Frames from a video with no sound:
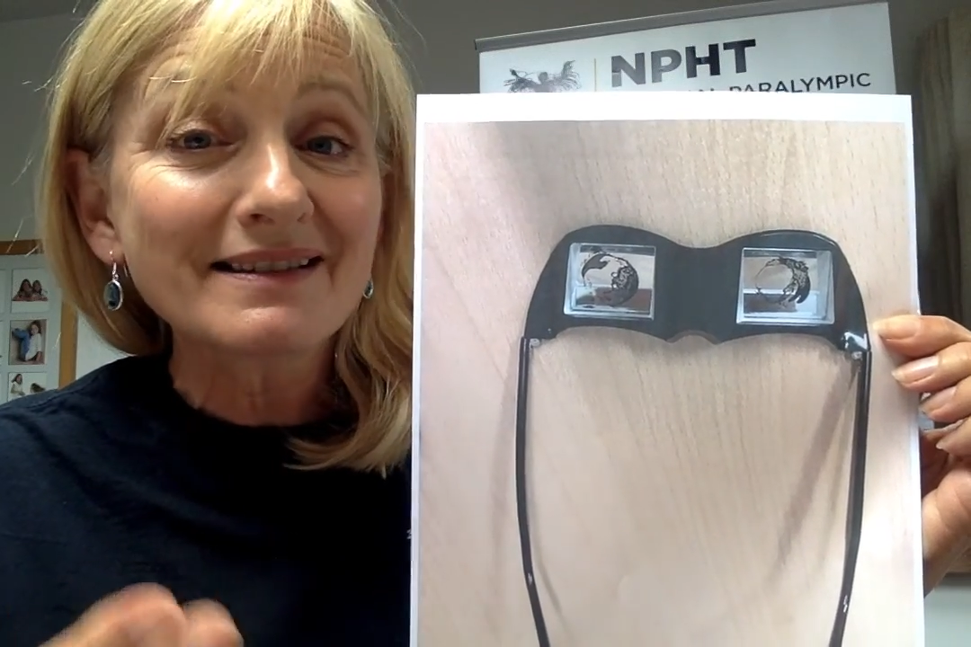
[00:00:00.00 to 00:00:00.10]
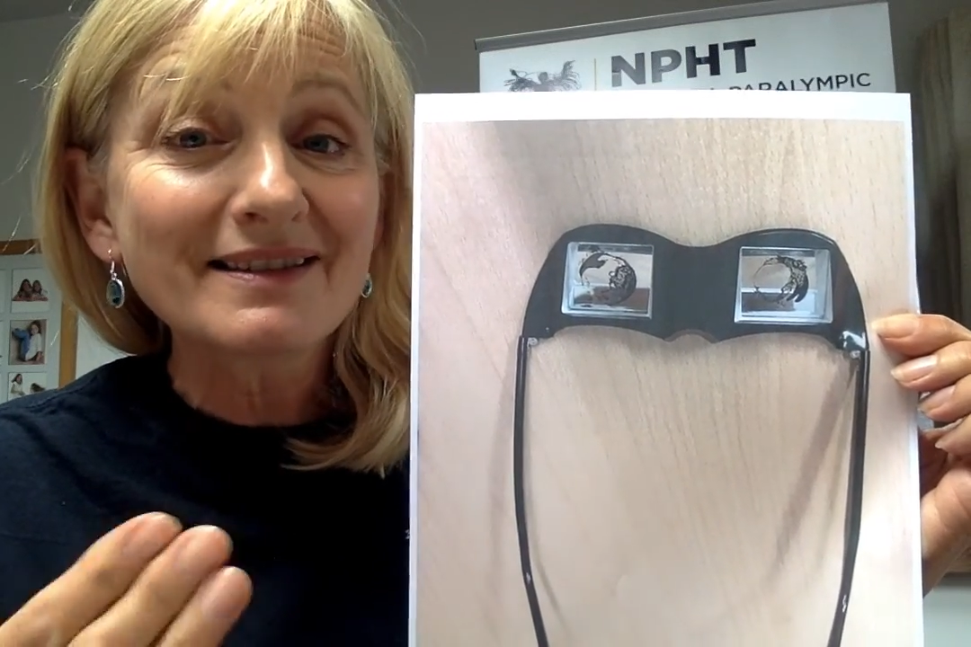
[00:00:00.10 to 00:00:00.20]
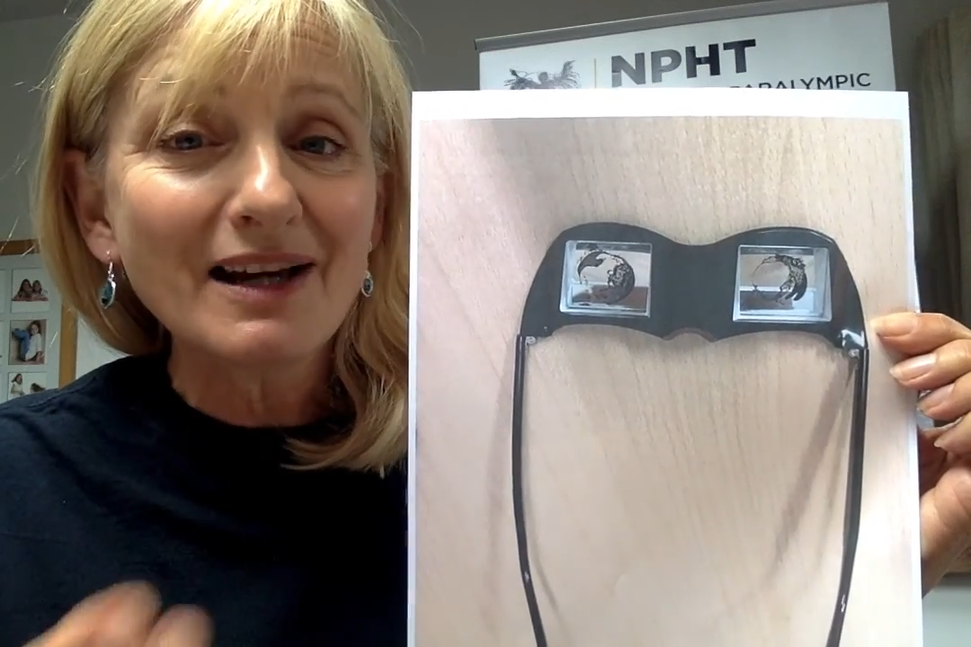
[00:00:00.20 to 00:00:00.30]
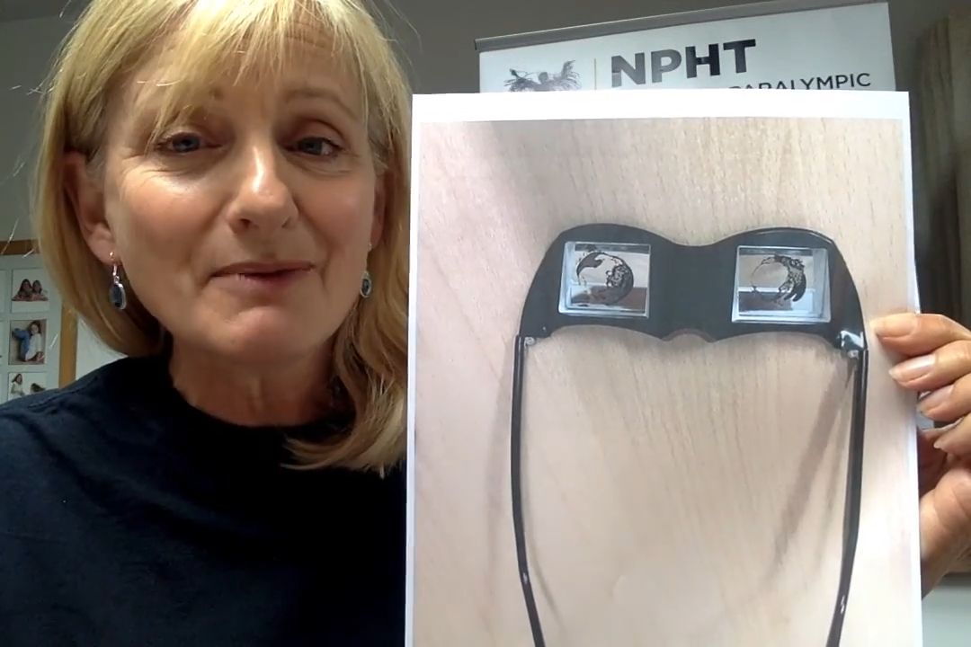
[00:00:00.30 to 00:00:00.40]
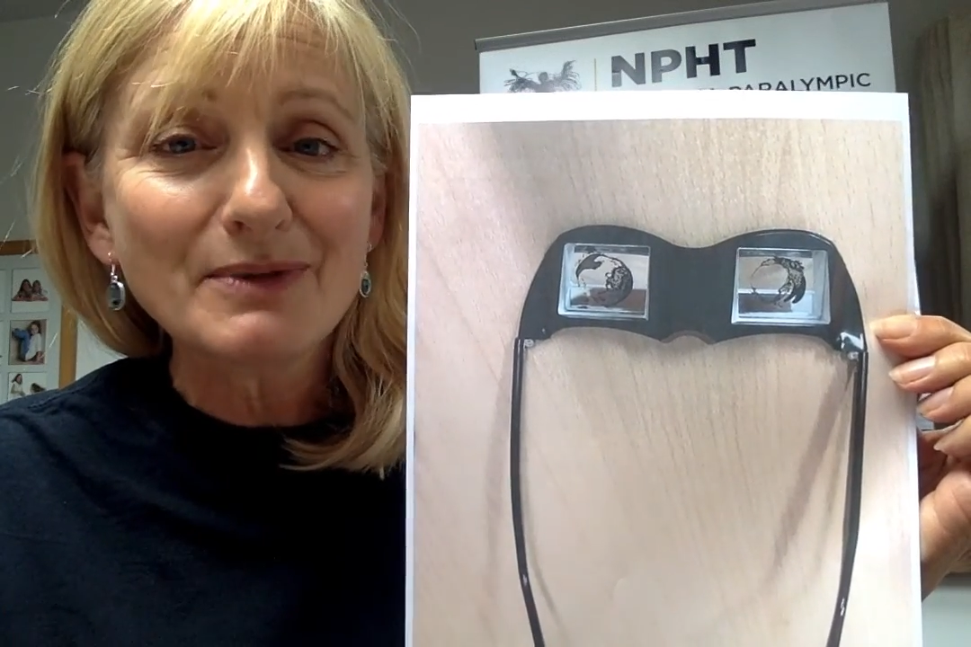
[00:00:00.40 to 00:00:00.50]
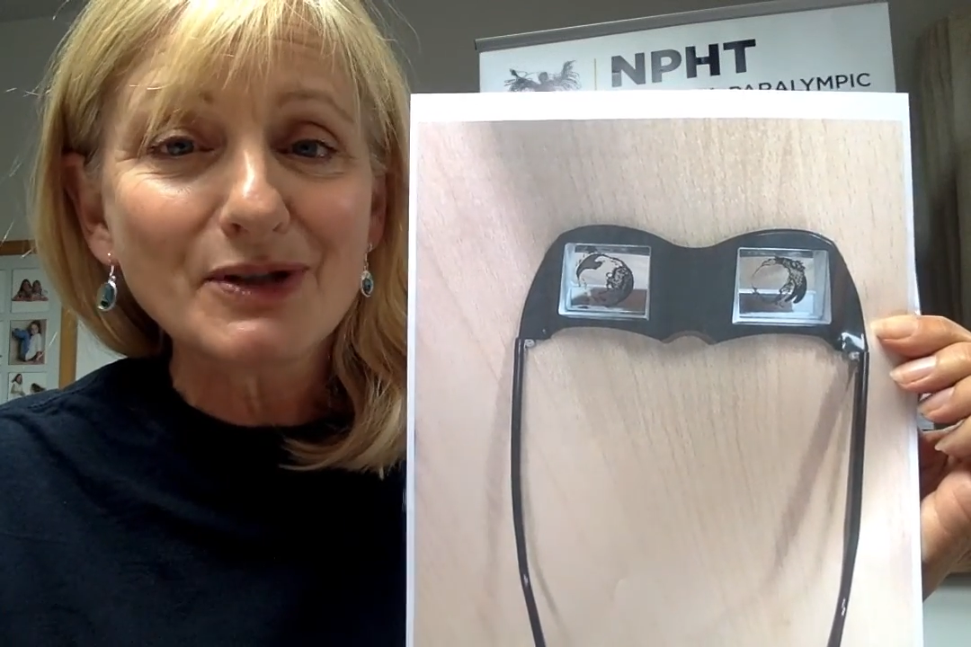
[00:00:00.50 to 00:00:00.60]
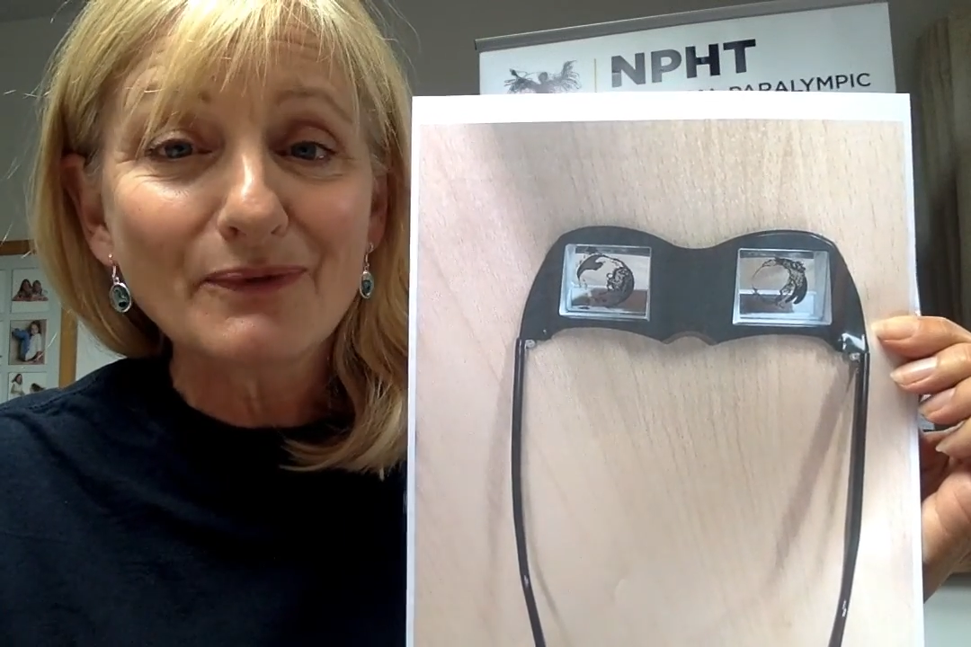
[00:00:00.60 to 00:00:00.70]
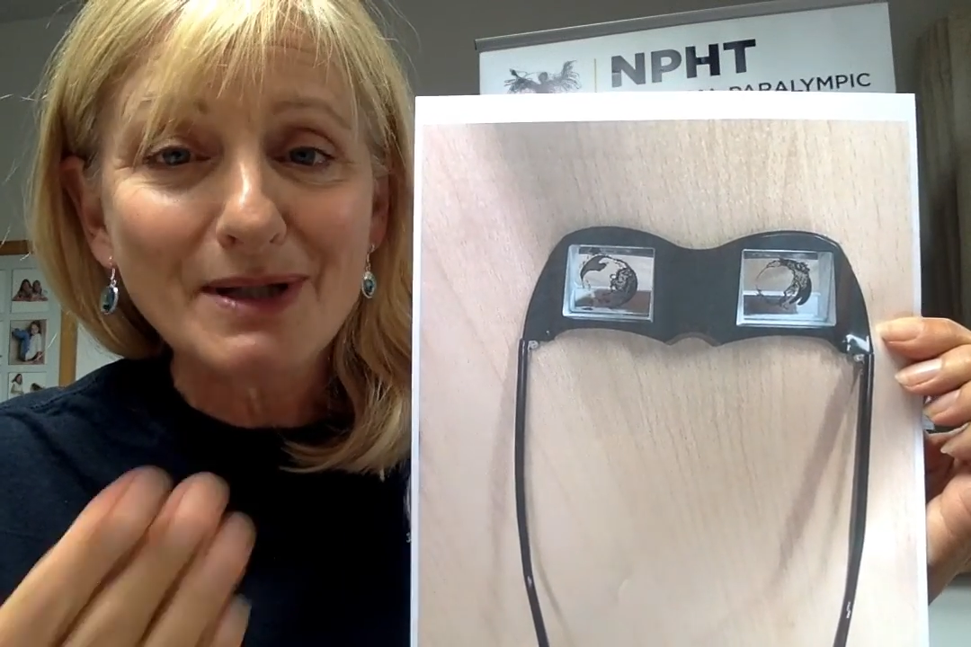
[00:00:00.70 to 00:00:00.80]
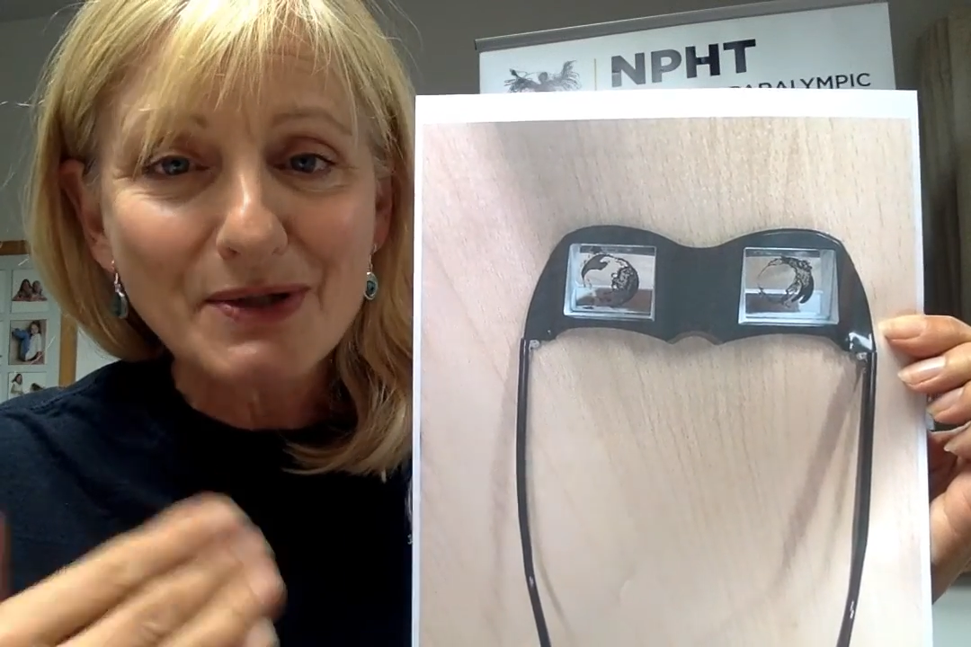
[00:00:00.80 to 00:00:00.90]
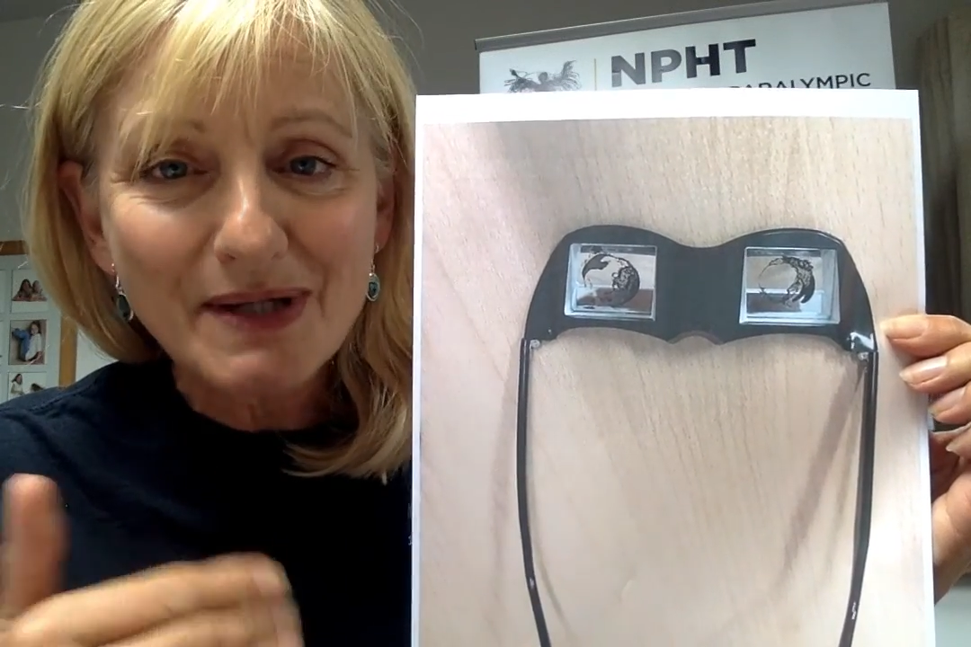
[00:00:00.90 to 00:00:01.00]
excitement
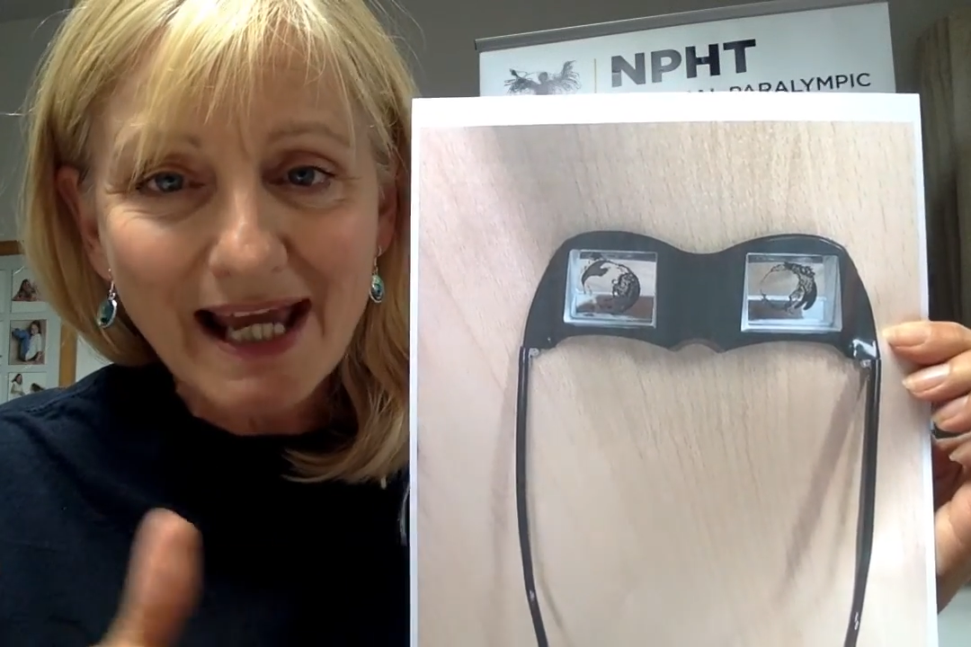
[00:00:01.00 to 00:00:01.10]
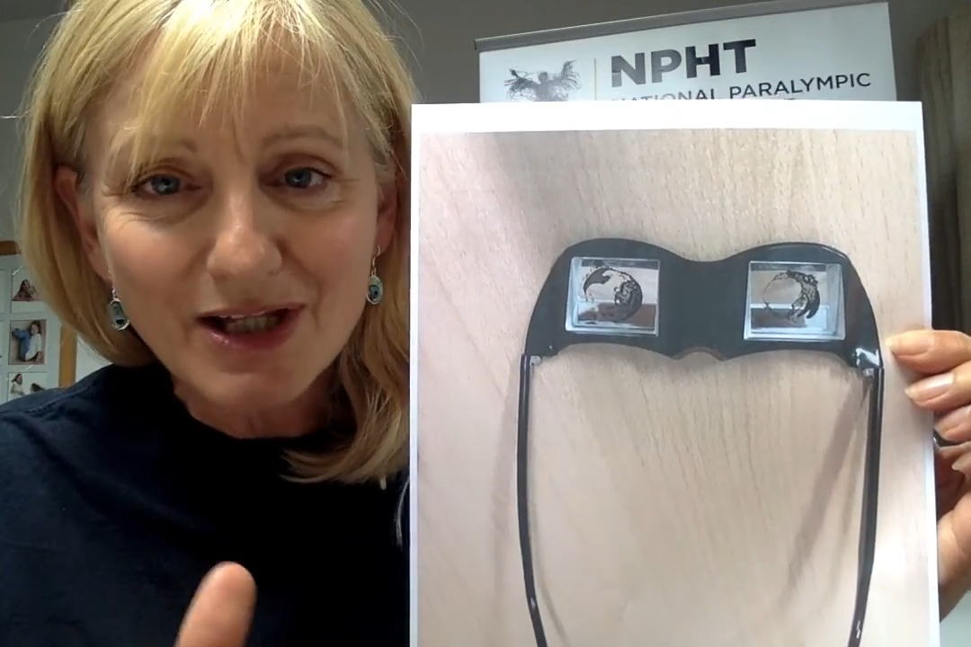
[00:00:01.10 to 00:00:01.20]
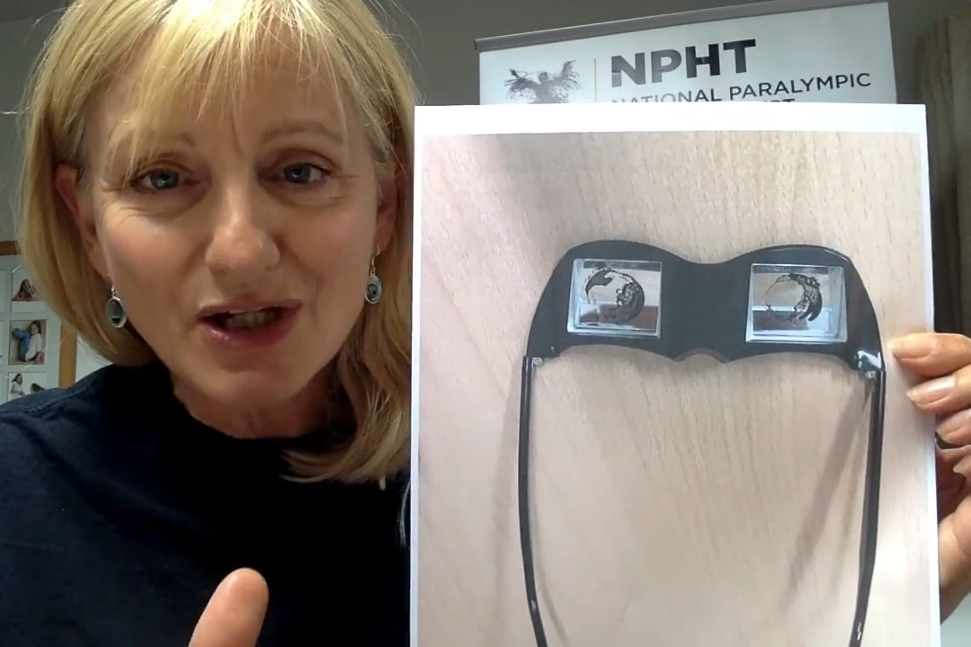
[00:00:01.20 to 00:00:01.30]
of when you get